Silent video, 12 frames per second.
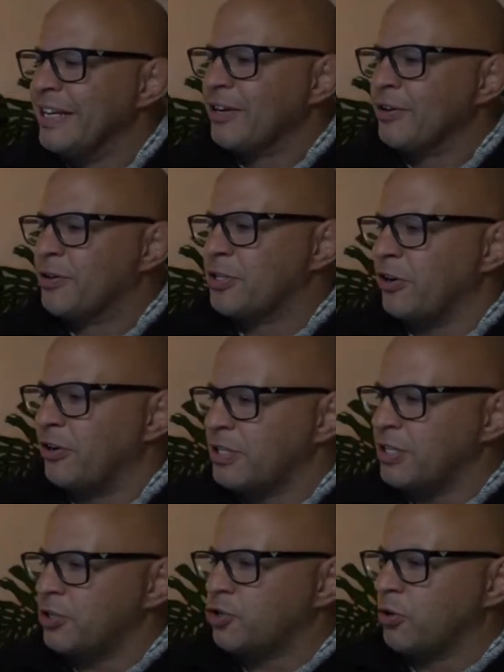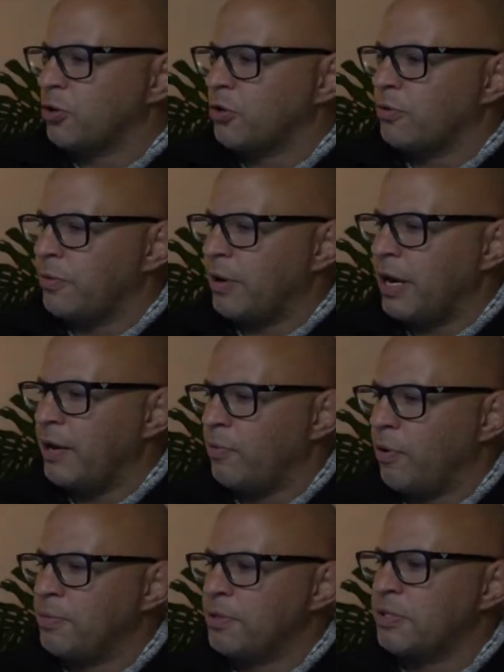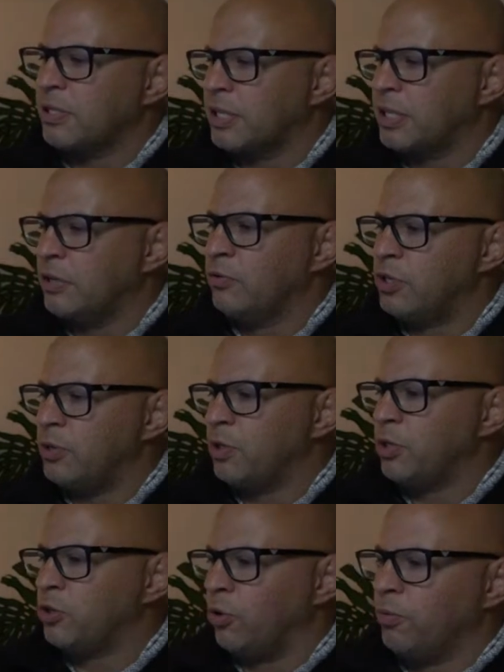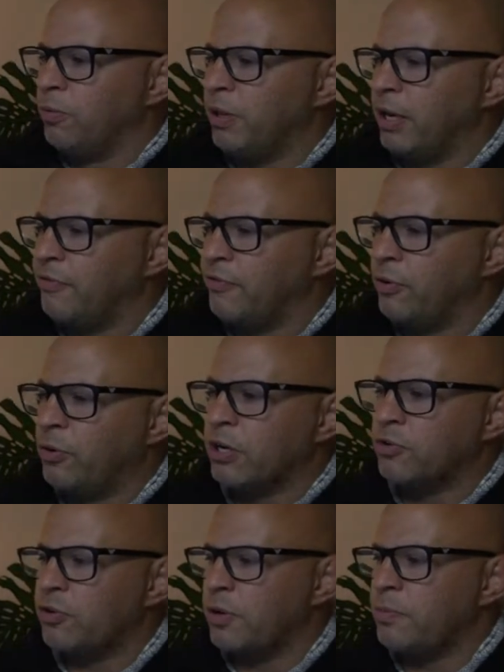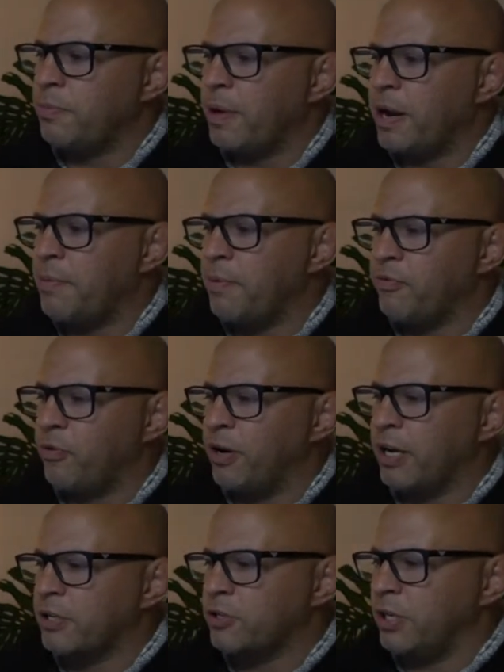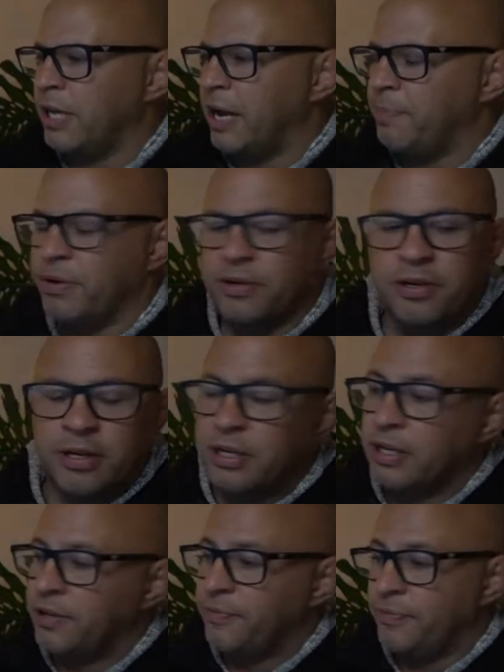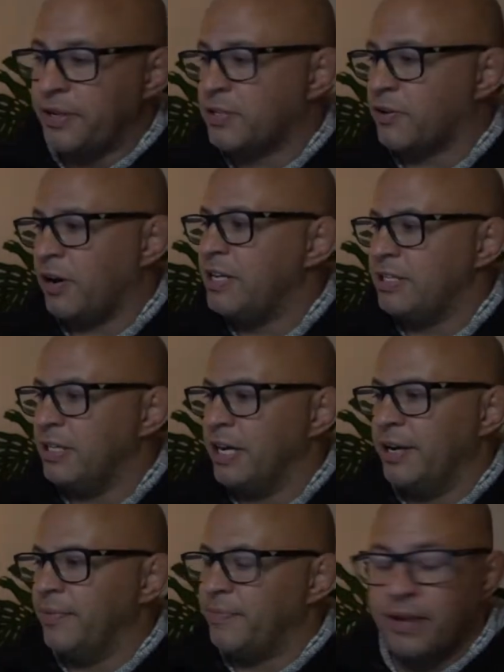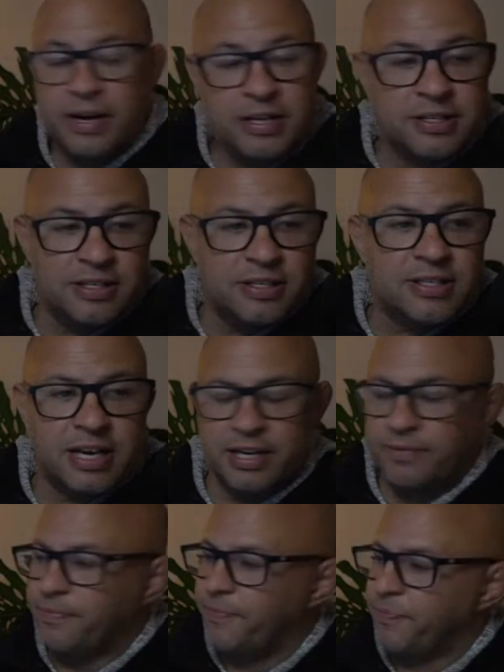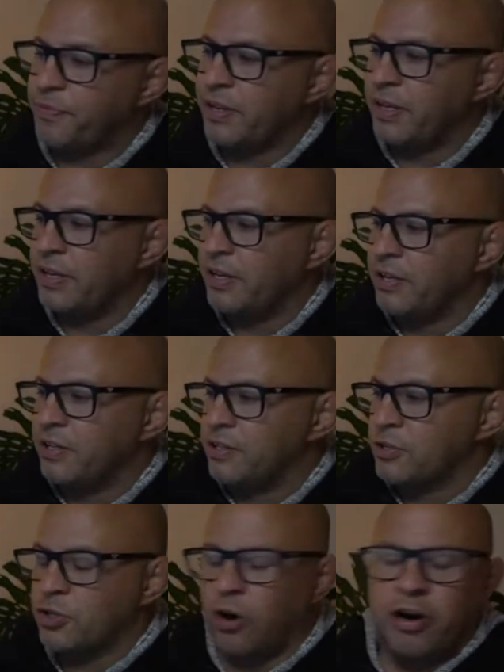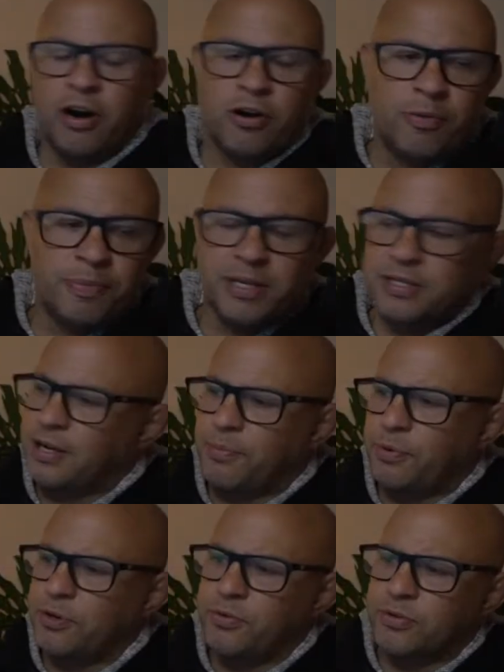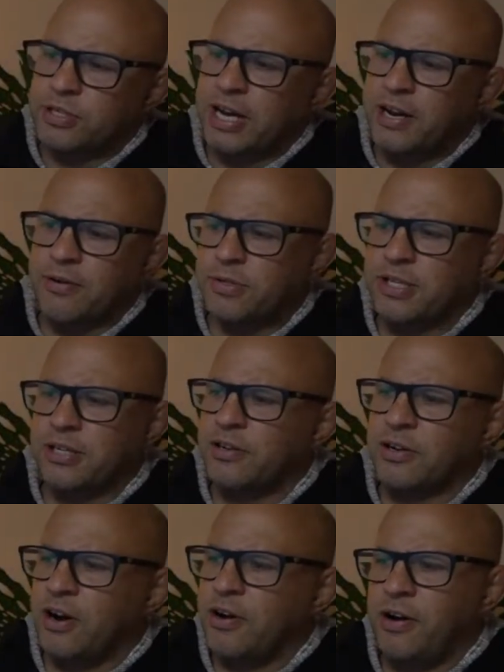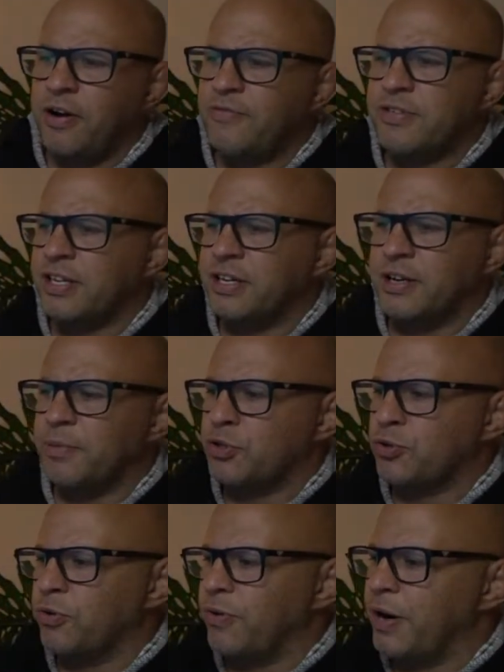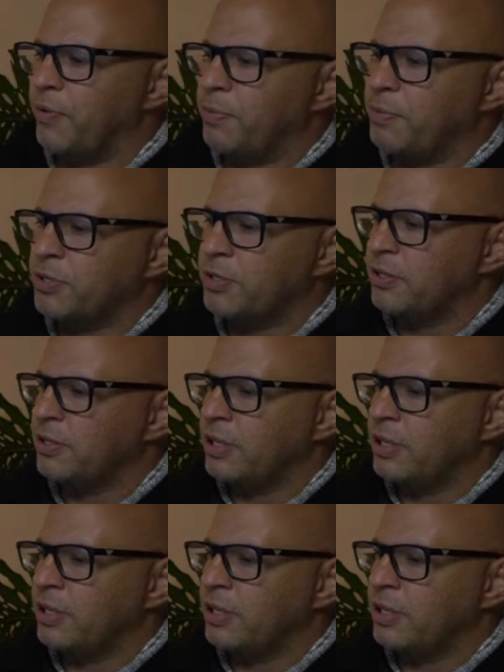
Christian Lawrence says Sugar Ray Robinson killed Jimmy Doyle with a left hook and dreamed about it before it actually happened. That's crazy, eh? That is insane. Sorry, I got mixed up when you were saying. I was thinking like I haven't said anything about Sugar Ray Robinson.